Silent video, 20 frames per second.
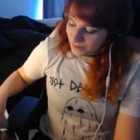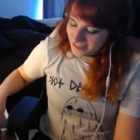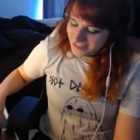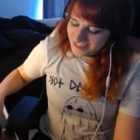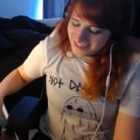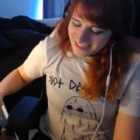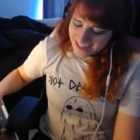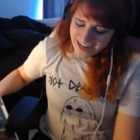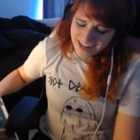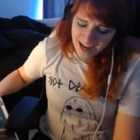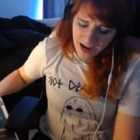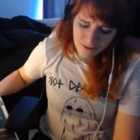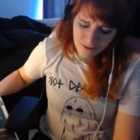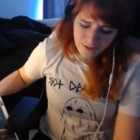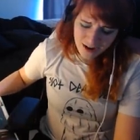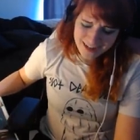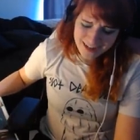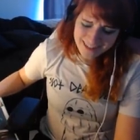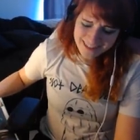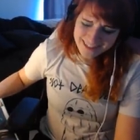seeing how
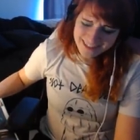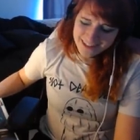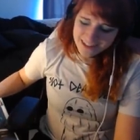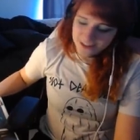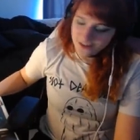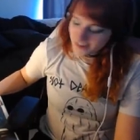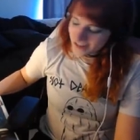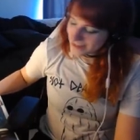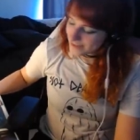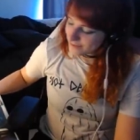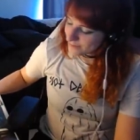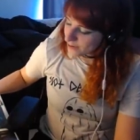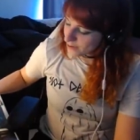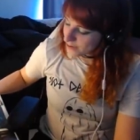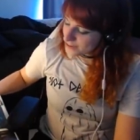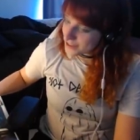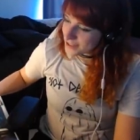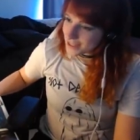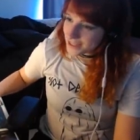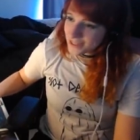Weiss is doing
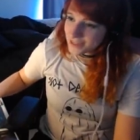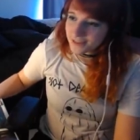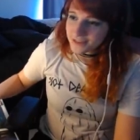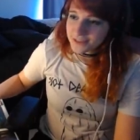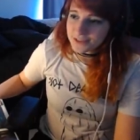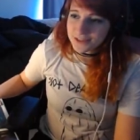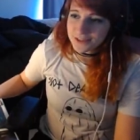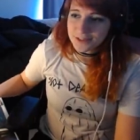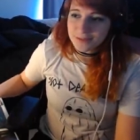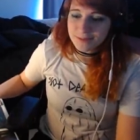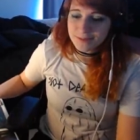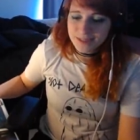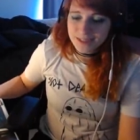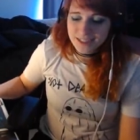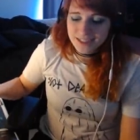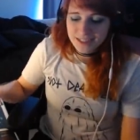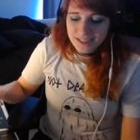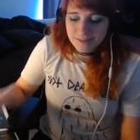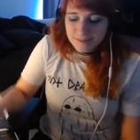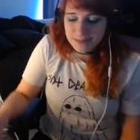post inner tube.
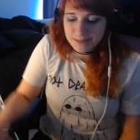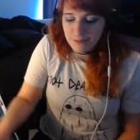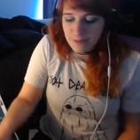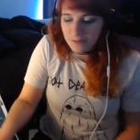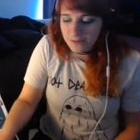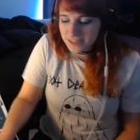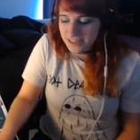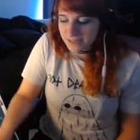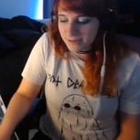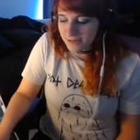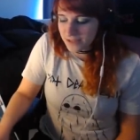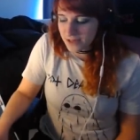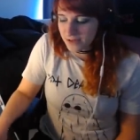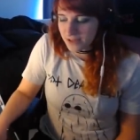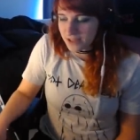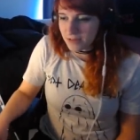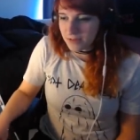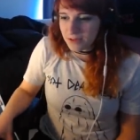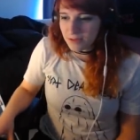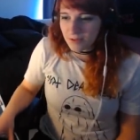Maybe we'll see what's going
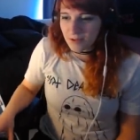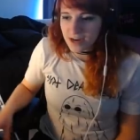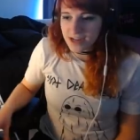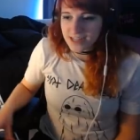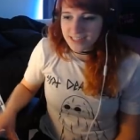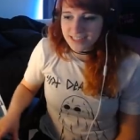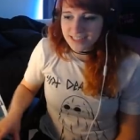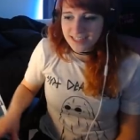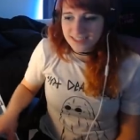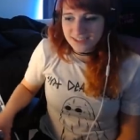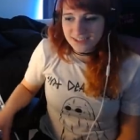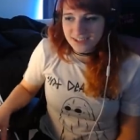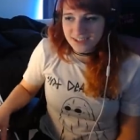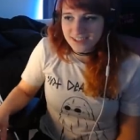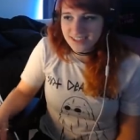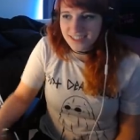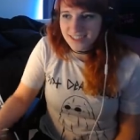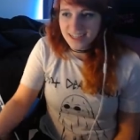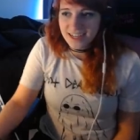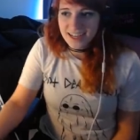on with Watts. Let's
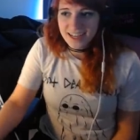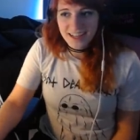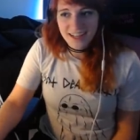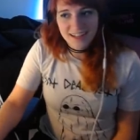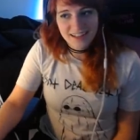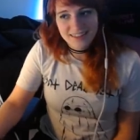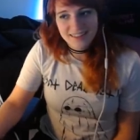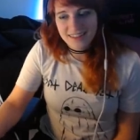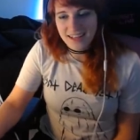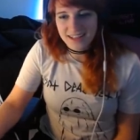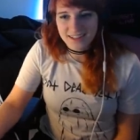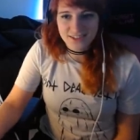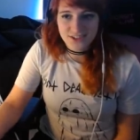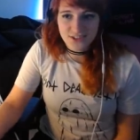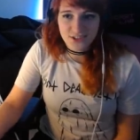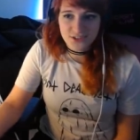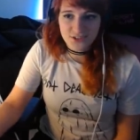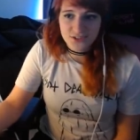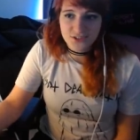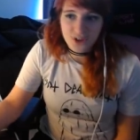just let's
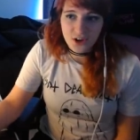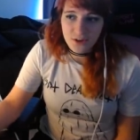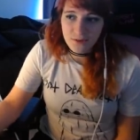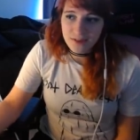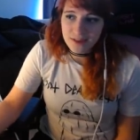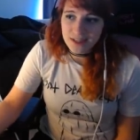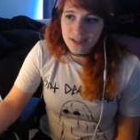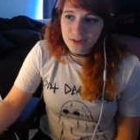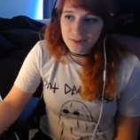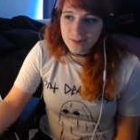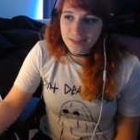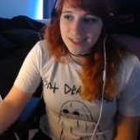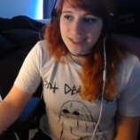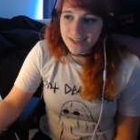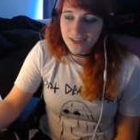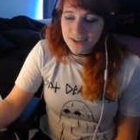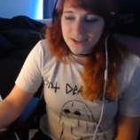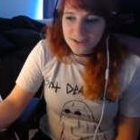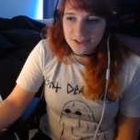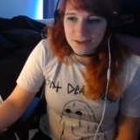just go into it.
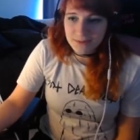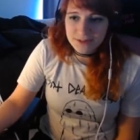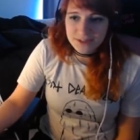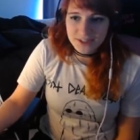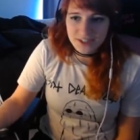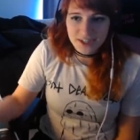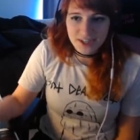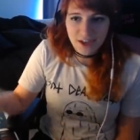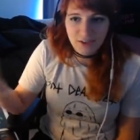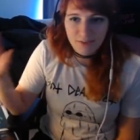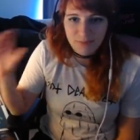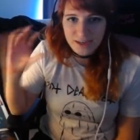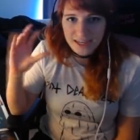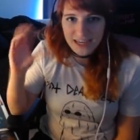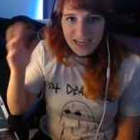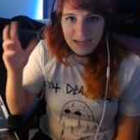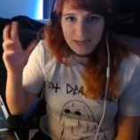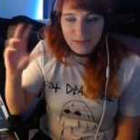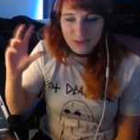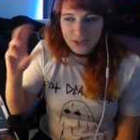Also, I'm sorry if my
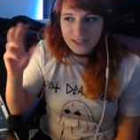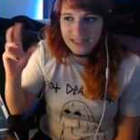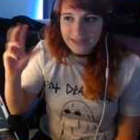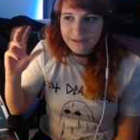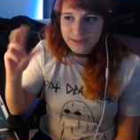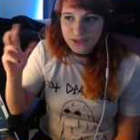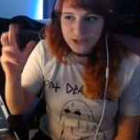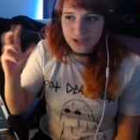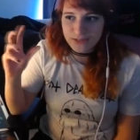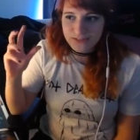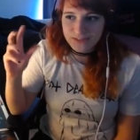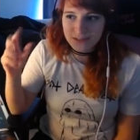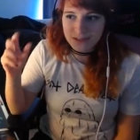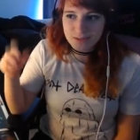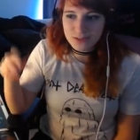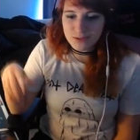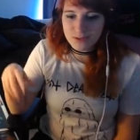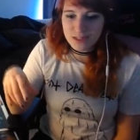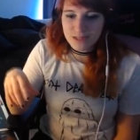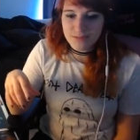camera keeps shifting
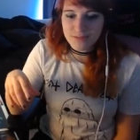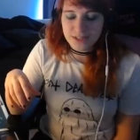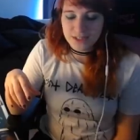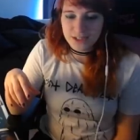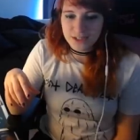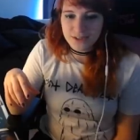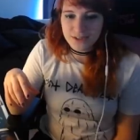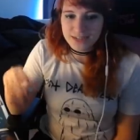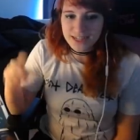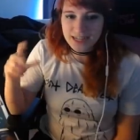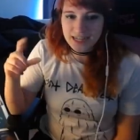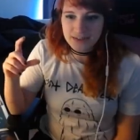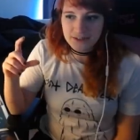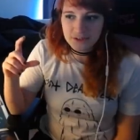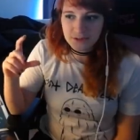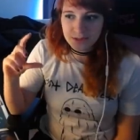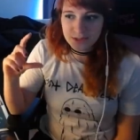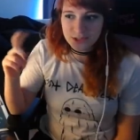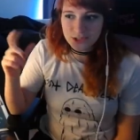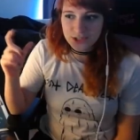between videos. I have
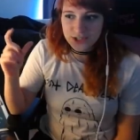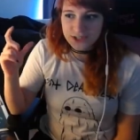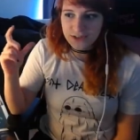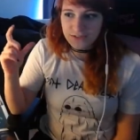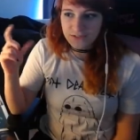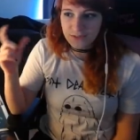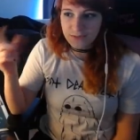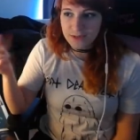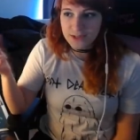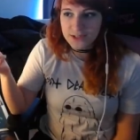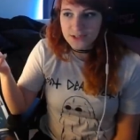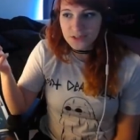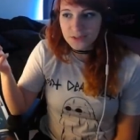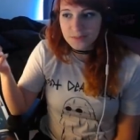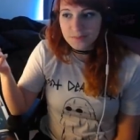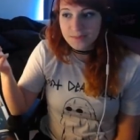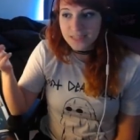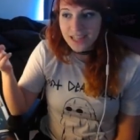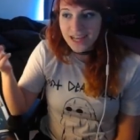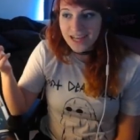to adjust it for my Zoom
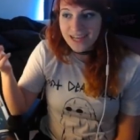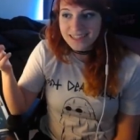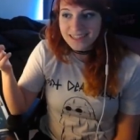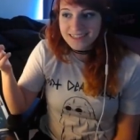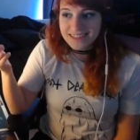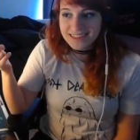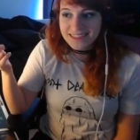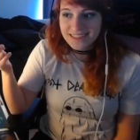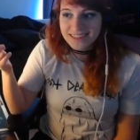class,